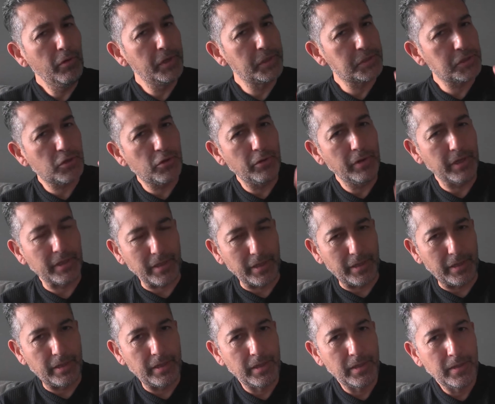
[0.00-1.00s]
is
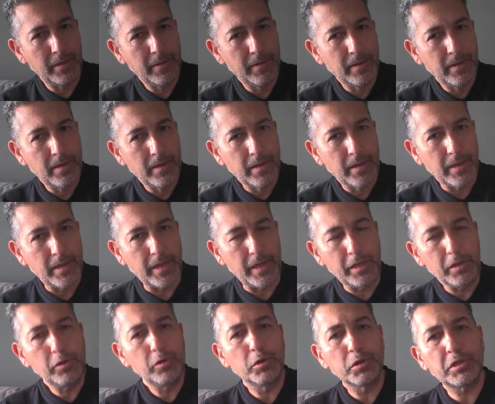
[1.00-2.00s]
currently
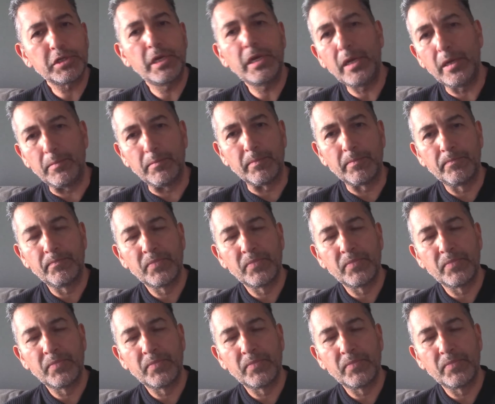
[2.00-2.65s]
in your team